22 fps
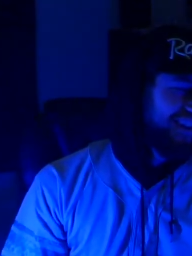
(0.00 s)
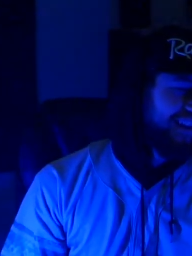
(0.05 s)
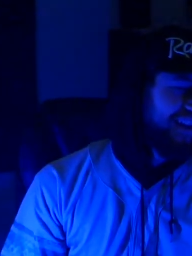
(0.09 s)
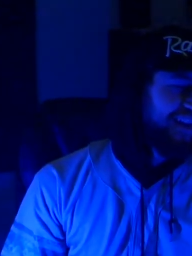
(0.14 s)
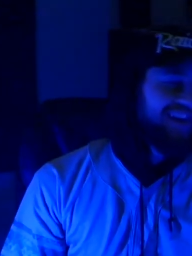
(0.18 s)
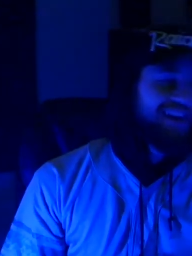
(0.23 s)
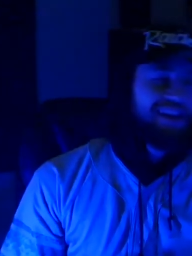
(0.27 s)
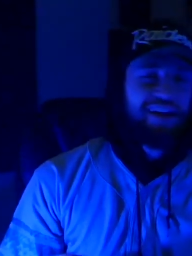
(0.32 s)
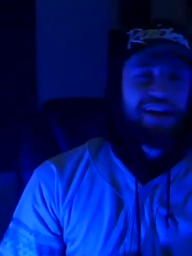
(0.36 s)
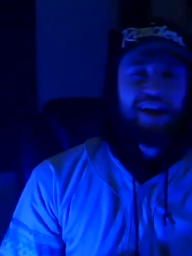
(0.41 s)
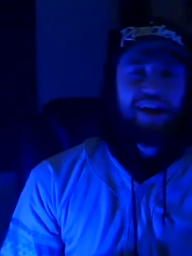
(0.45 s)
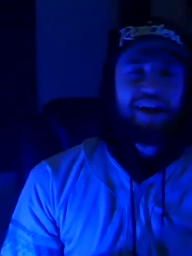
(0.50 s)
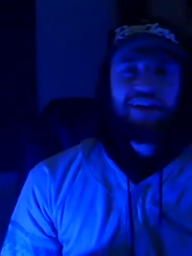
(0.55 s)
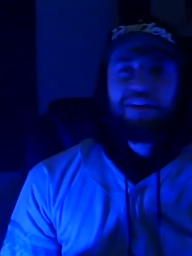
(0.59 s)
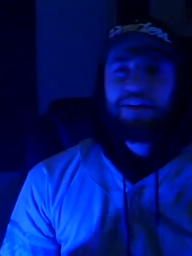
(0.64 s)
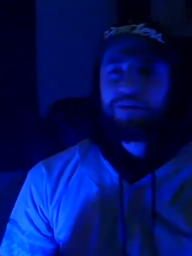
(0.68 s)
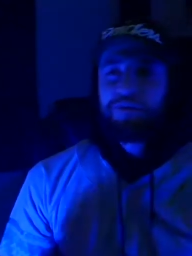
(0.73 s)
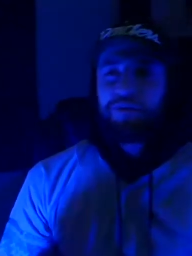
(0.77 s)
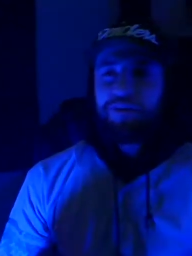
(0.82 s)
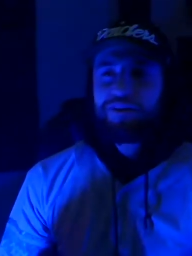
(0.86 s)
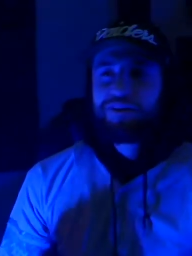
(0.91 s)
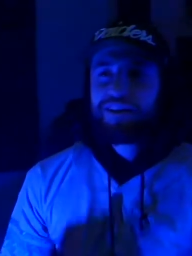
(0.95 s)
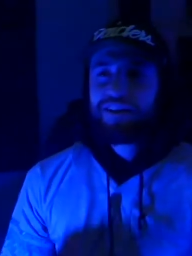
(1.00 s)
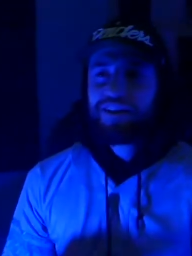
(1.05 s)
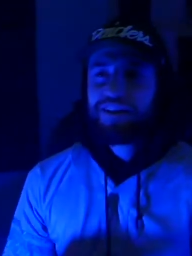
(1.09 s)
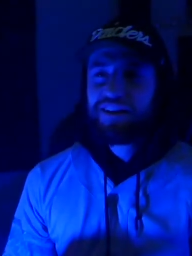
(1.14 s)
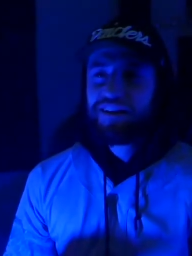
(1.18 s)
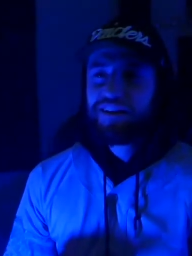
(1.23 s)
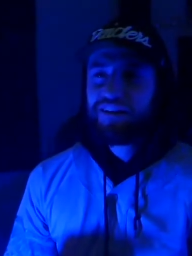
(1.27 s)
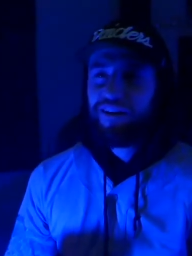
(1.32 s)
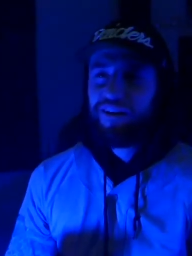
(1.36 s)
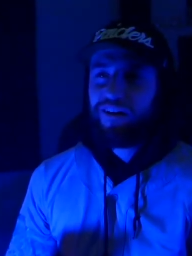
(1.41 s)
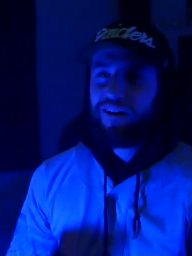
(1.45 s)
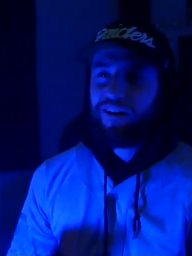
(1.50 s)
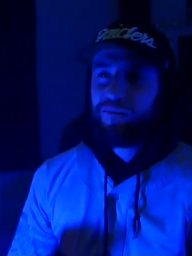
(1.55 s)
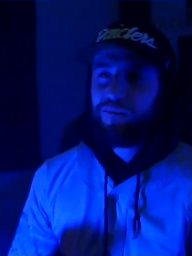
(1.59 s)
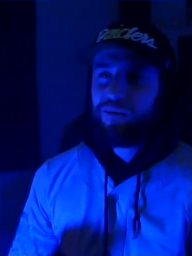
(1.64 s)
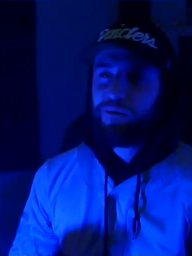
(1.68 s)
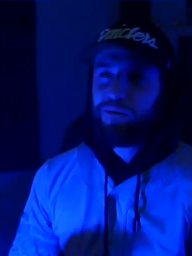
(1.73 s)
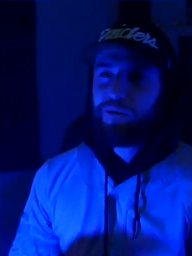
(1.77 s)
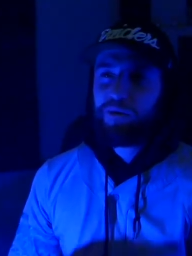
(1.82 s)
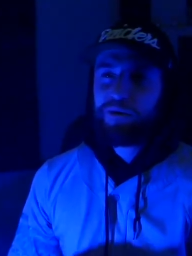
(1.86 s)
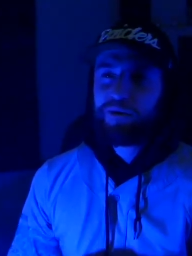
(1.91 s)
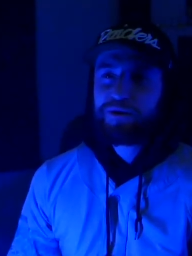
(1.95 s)
And then one day,
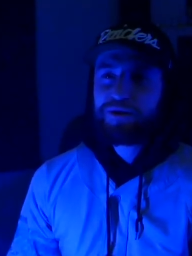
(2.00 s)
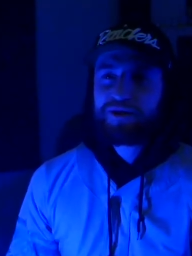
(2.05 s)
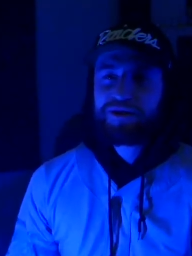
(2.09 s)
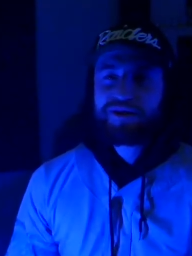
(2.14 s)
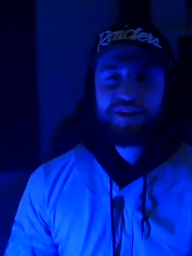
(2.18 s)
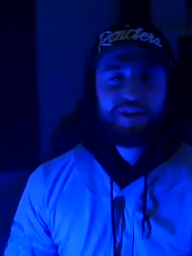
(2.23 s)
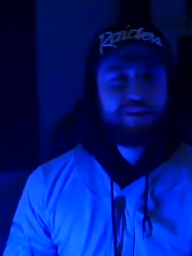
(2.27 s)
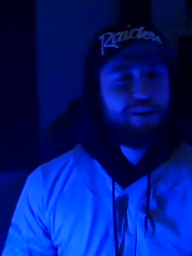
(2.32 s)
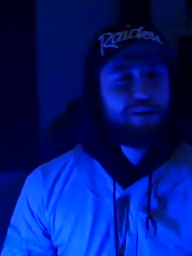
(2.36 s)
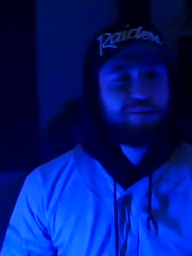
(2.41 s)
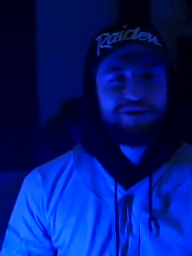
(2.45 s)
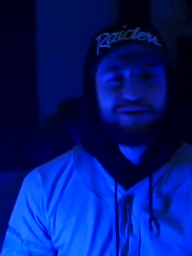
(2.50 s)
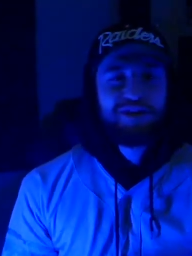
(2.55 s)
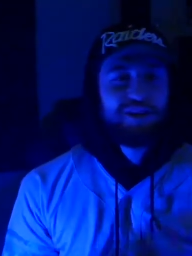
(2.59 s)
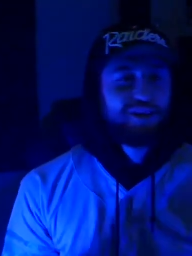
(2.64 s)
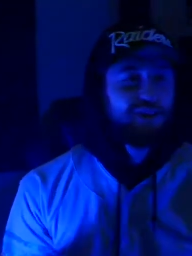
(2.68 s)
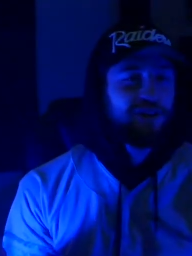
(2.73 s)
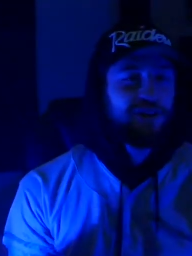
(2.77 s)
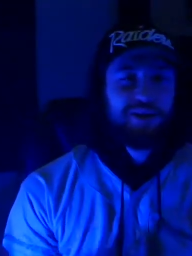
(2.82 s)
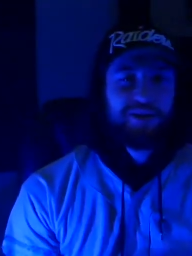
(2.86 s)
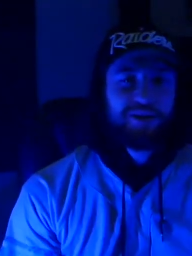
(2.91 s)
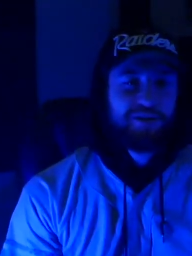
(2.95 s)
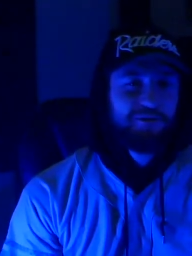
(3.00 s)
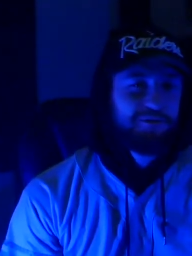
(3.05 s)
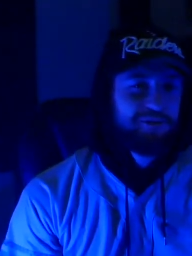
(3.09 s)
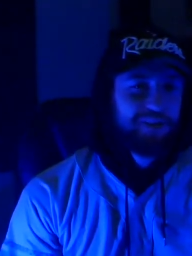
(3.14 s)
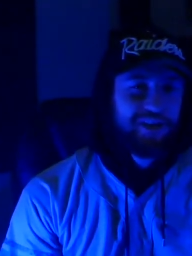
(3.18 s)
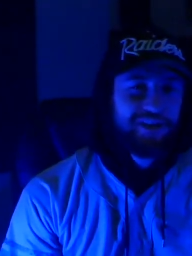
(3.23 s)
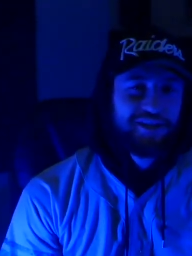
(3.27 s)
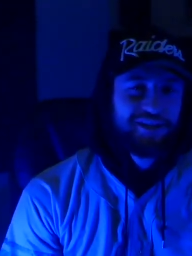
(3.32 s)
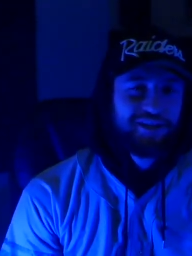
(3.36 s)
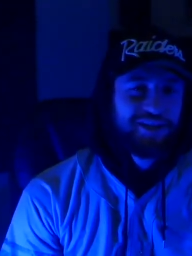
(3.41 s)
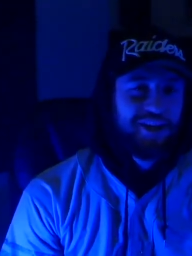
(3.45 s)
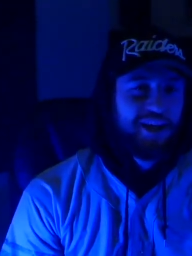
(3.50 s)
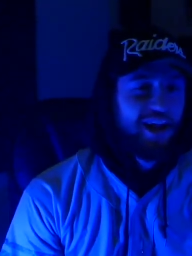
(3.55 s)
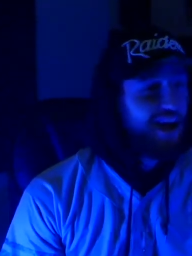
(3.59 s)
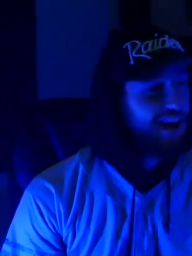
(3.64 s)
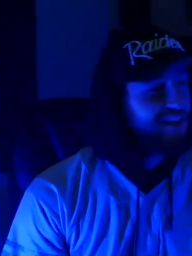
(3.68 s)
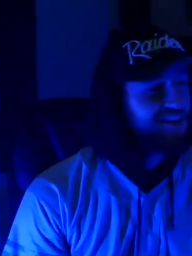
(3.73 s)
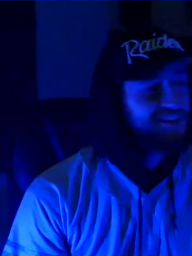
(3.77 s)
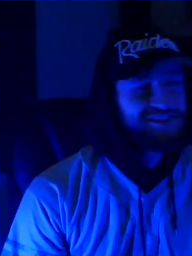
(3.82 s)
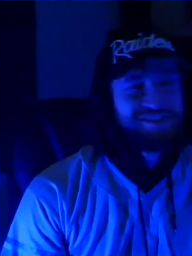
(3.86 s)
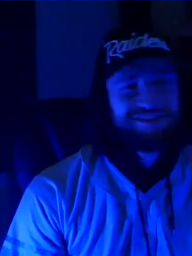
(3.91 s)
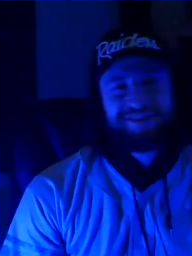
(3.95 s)
my boy was just like, I'm gonna start calling you Dutch. And
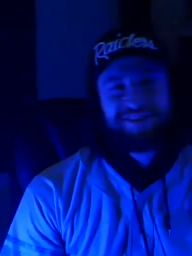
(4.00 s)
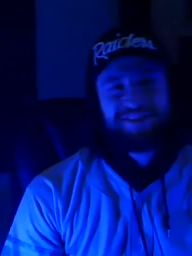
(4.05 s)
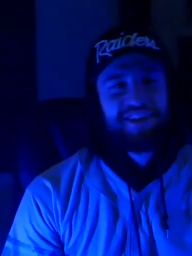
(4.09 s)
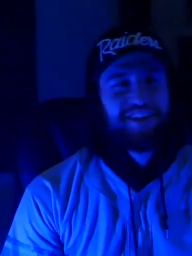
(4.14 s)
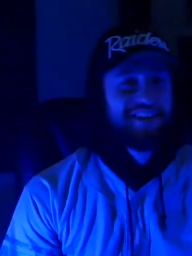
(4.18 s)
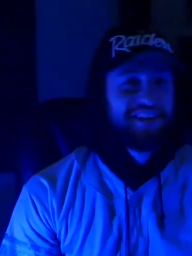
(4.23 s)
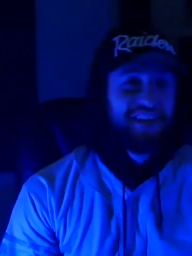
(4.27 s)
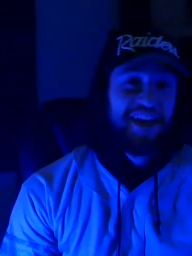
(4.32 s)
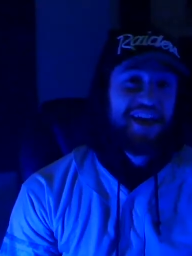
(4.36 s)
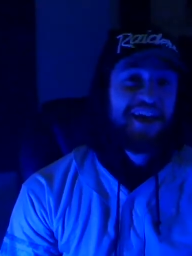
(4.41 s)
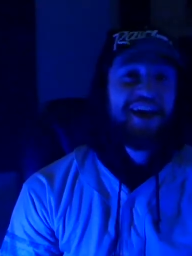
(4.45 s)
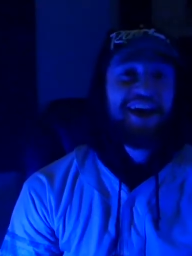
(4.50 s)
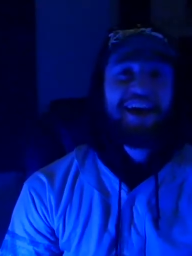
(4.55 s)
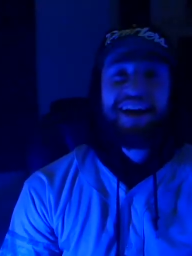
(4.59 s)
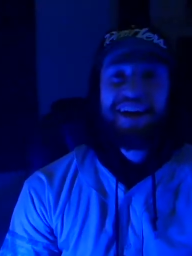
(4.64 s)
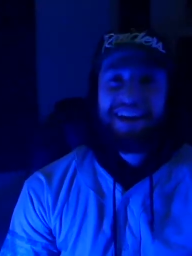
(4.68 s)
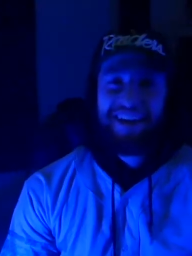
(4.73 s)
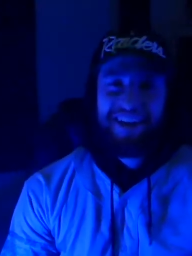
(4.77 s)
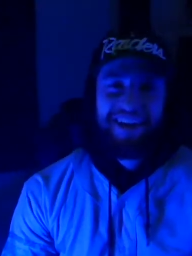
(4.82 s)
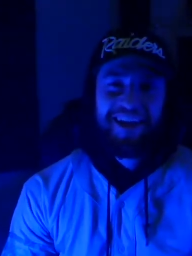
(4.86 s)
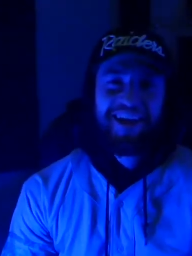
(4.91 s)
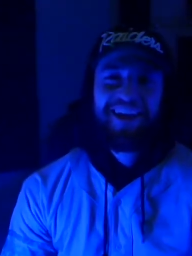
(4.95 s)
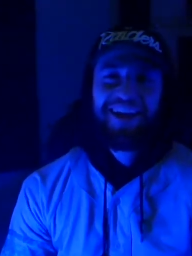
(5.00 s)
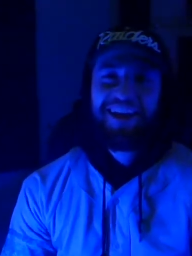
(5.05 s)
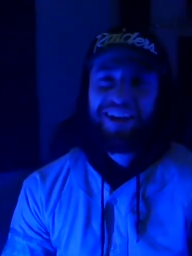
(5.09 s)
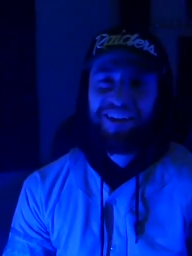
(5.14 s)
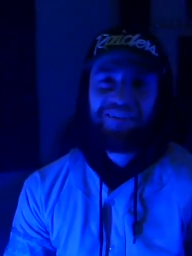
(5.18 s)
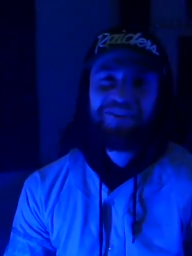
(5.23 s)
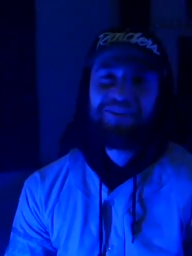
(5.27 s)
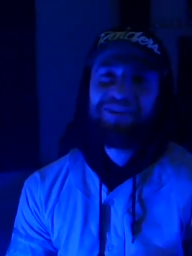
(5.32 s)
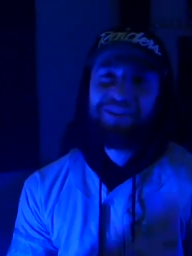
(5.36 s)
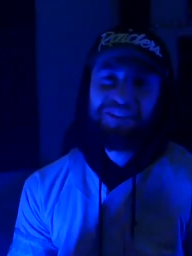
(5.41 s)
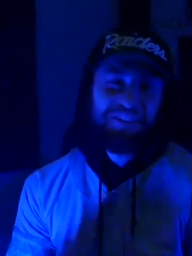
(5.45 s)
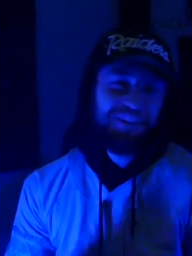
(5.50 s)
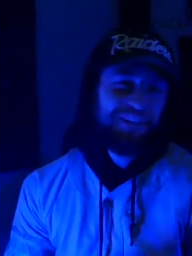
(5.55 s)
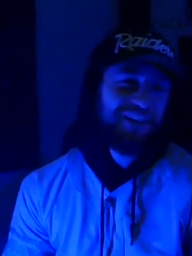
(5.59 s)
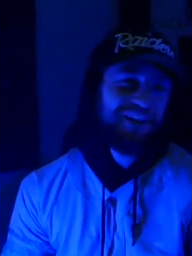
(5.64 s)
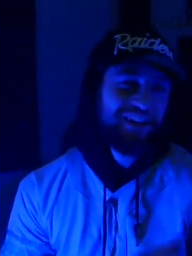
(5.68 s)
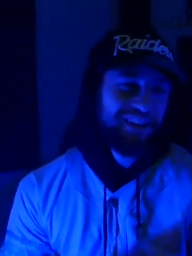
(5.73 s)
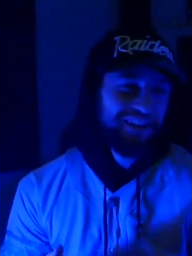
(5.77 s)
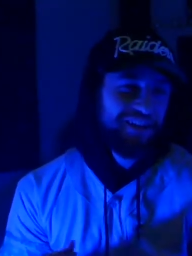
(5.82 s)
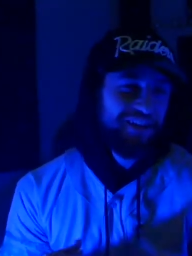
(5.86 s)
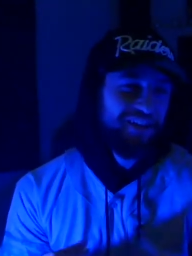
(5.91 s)
I just was like, yeah, I really like that.